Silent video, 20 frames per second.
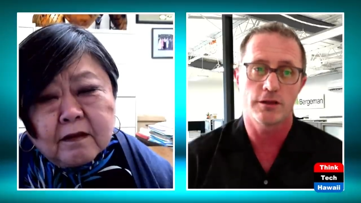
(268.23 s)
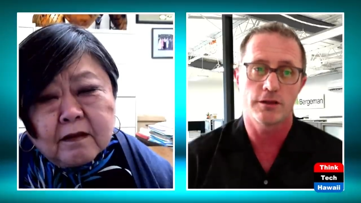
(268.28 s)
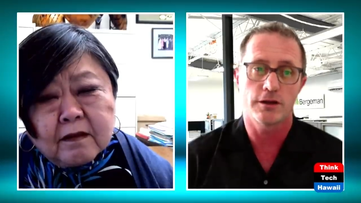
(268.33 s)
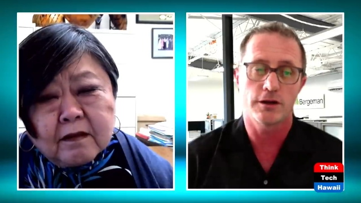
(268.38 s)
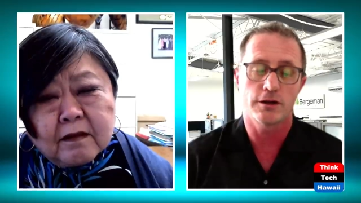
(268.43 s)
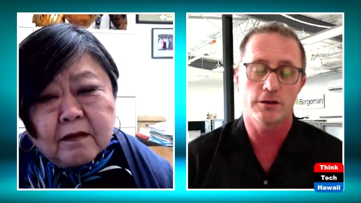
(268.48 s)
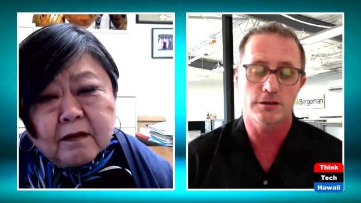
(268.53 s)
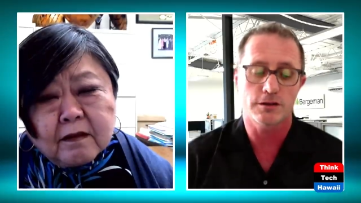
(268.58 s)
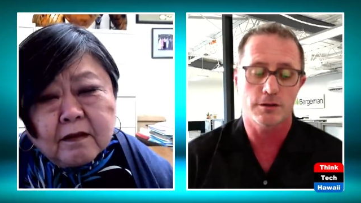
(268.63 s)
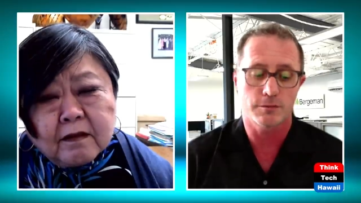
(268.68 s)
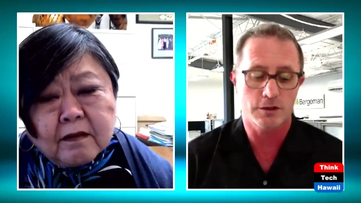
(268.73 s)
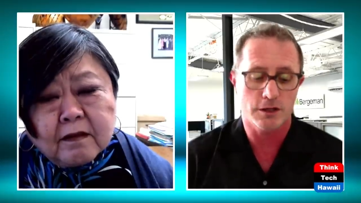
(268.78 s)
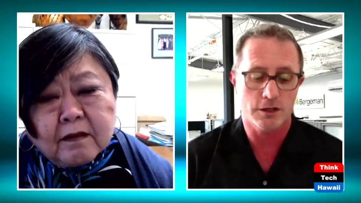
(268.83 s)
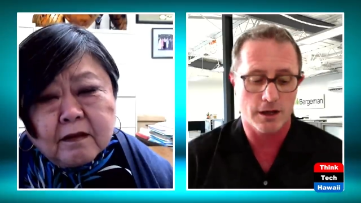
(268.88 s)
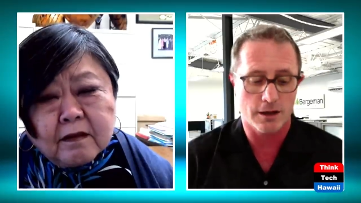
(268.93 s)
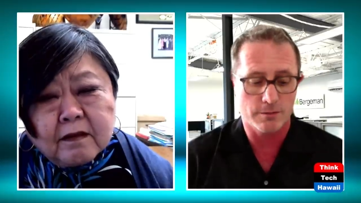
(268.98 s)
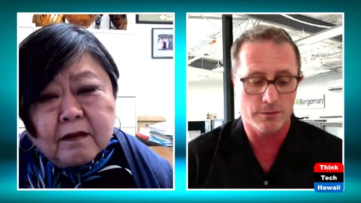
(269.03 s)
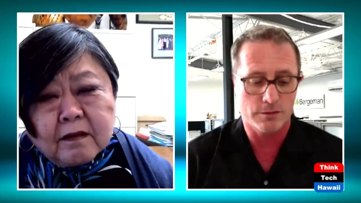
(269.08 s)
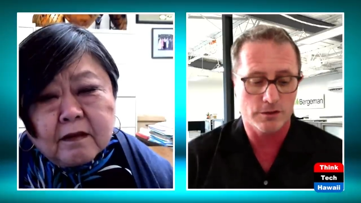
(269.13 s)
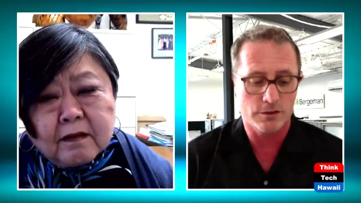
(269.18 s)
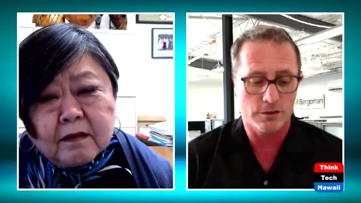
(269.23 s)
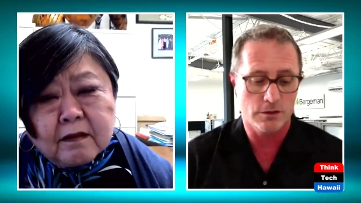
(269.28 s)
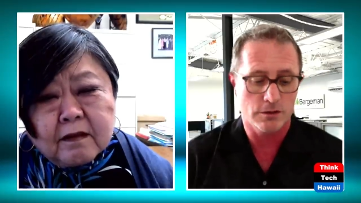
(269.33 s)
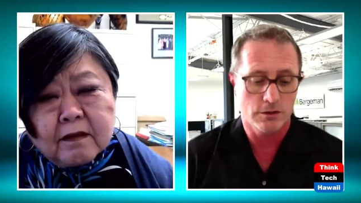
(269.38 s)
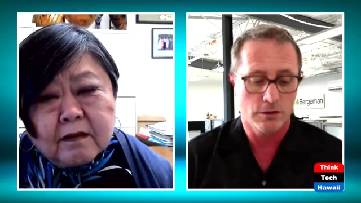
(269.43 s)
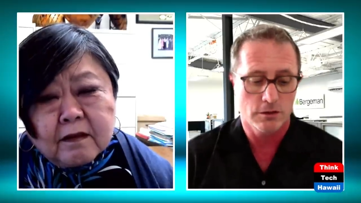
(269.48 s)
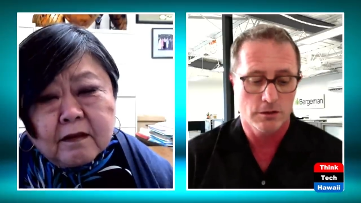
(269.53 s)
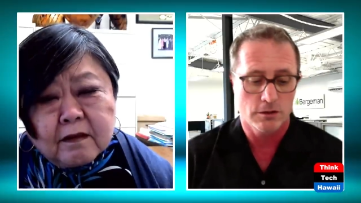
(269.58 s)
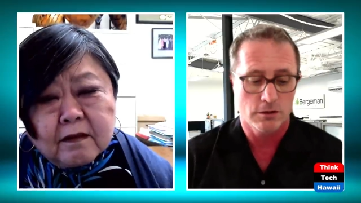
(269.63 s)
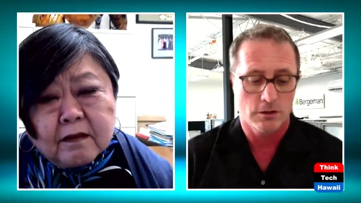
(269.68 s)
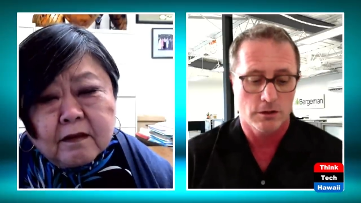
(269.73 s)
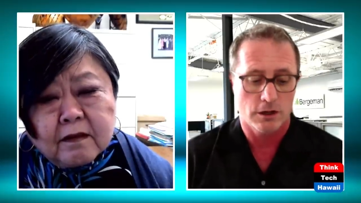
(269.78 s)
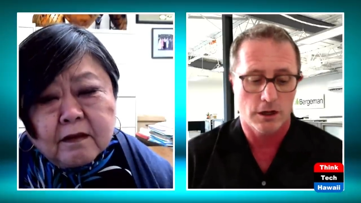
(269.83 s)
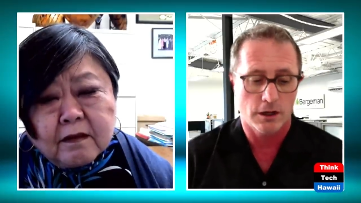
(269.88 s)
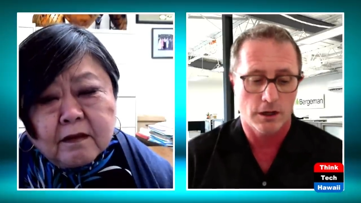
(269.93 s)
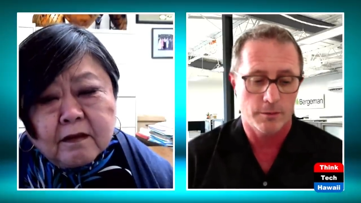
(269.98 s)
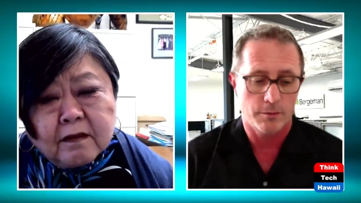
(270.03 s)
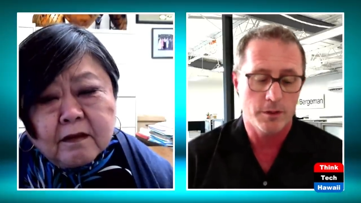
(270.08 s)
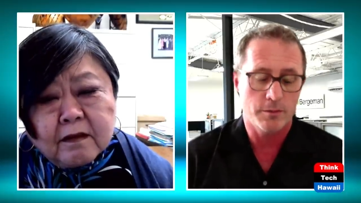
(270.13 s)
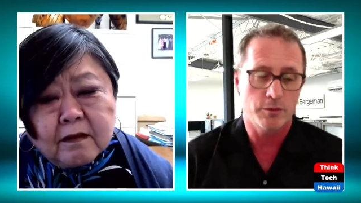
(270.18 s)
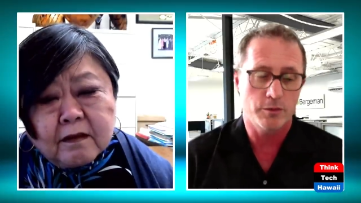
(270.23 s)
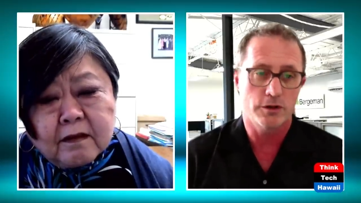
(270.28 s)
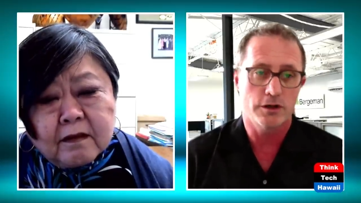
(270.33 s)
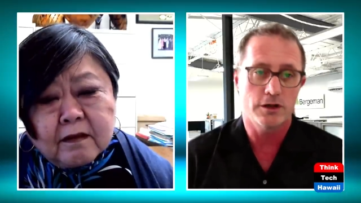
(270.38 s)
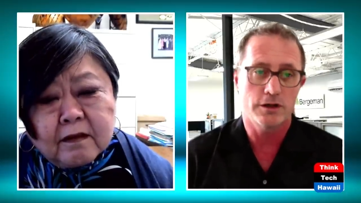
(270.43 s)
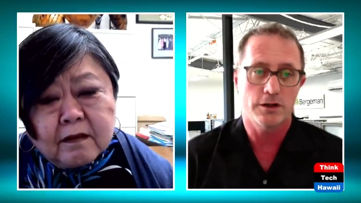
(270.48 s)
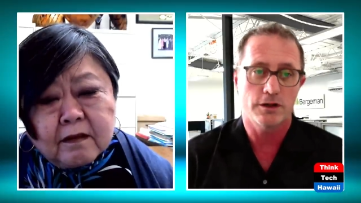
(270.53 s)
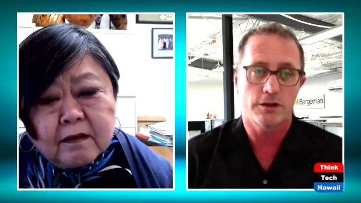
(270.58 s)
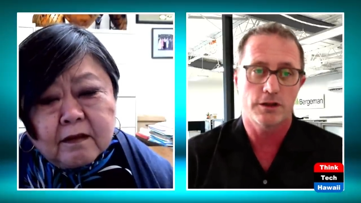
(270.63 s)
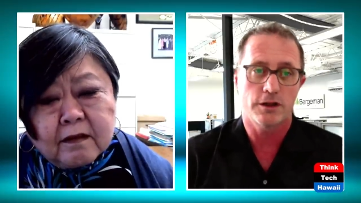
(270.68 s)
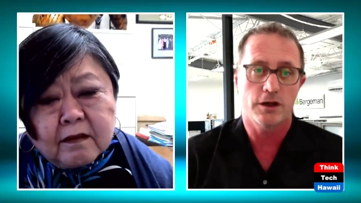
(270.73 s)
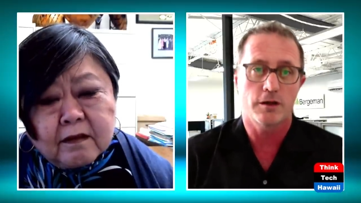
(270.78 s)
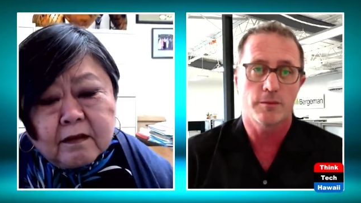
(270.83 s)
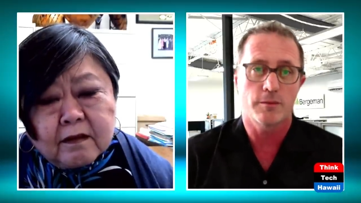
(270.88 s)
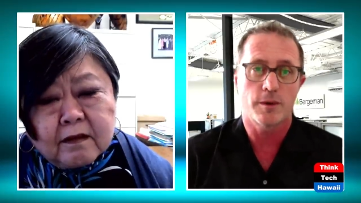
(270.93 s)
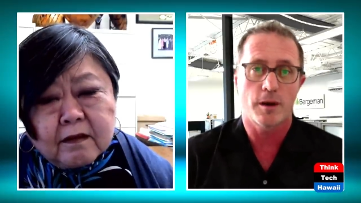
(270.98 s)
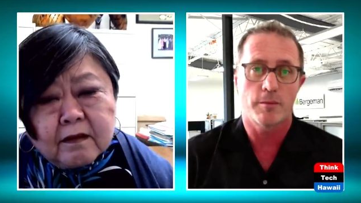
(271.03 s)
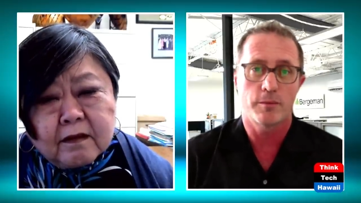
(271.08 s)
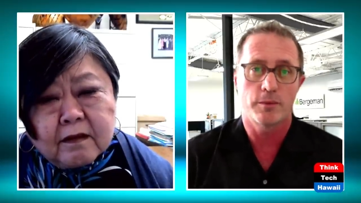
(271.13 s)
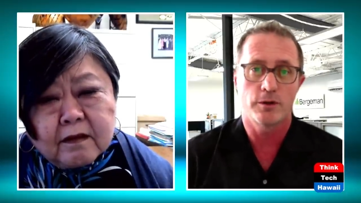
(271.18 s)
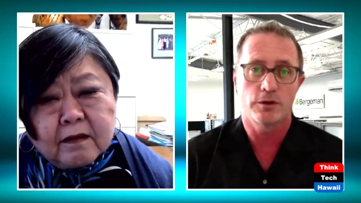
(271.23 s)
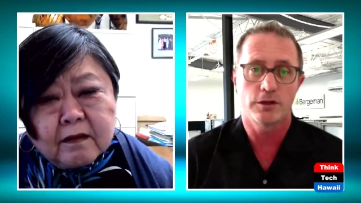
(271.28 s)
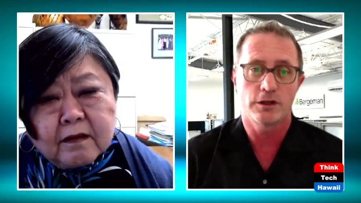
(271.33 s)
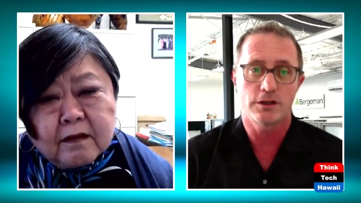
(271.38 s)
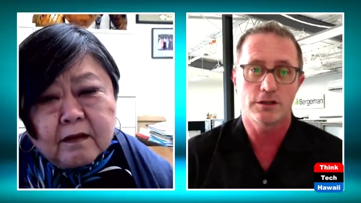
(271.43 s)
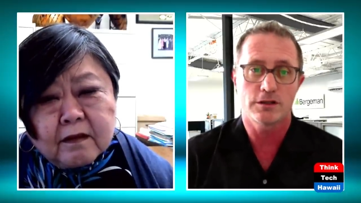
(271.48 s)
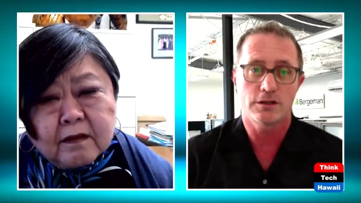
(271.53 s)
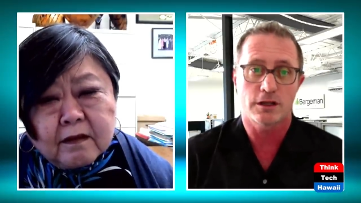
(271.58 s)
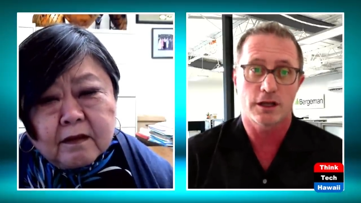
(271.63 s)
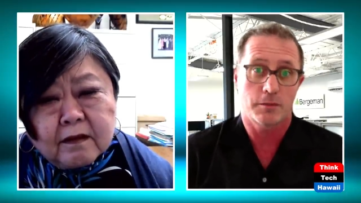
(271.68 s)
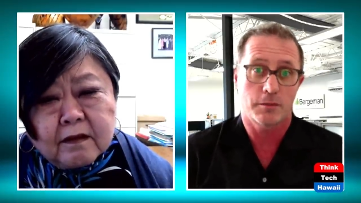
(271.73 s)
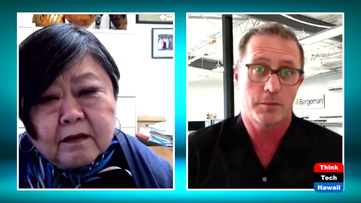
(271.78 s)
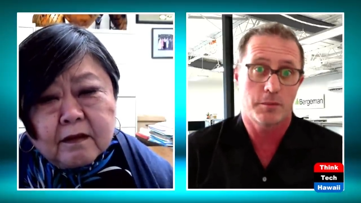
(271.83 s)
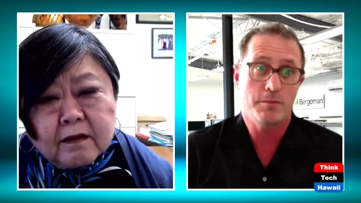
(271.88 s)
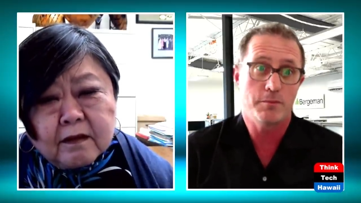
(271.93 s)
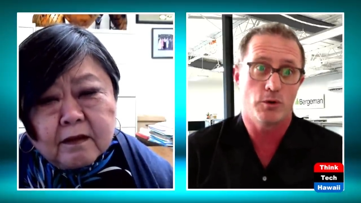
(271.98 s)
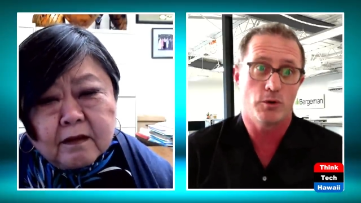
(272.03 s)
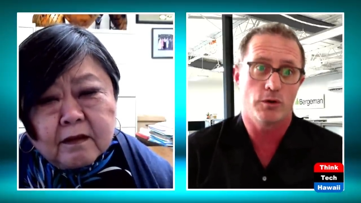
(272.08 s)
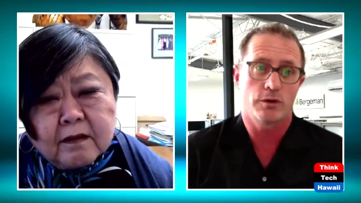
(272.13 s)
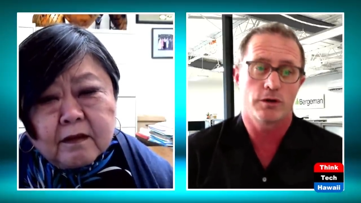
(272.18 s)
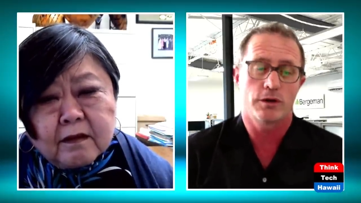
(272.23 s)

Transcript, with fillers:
Speaker 1: I think sometimes Uh, people need to think about buildings like people.